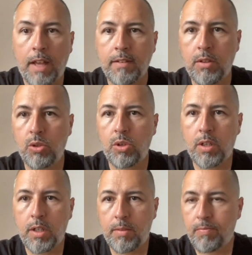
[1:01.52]
test
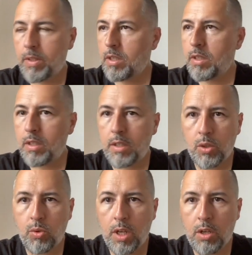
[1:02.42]
your um, uh,
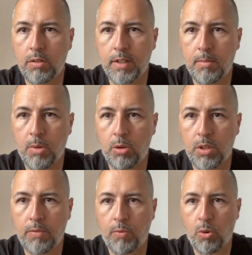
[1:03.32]
Google Consent
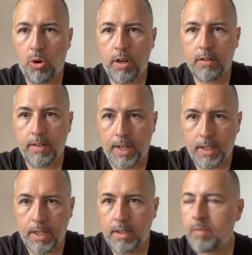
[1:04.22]
Mode for
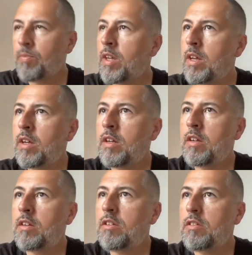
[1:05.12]
Site Kit.
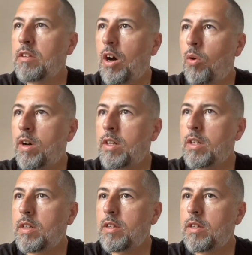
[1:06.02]
So
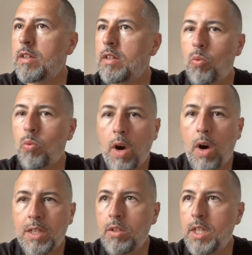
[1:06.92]

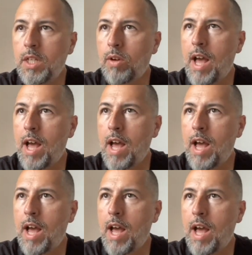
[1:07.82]
what you need to have
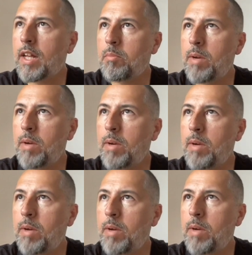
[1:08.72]
inside
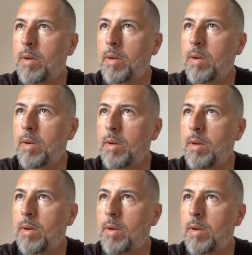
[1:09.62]
ConsentMagic is very simple. This
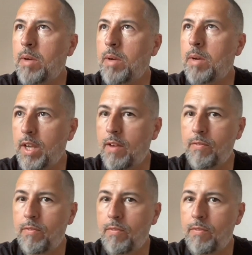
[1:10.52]
is ConsentMagic. We
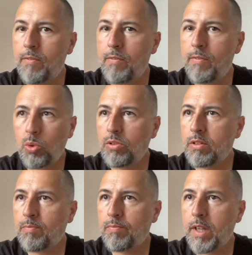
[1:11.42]
have various
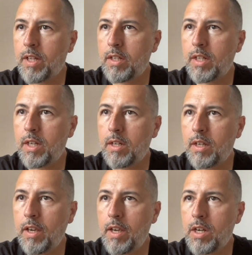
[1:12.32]
rules and uh,
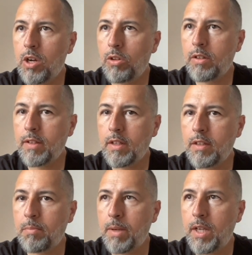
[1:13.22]
here on the
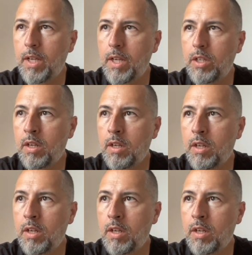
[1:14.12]
settings page,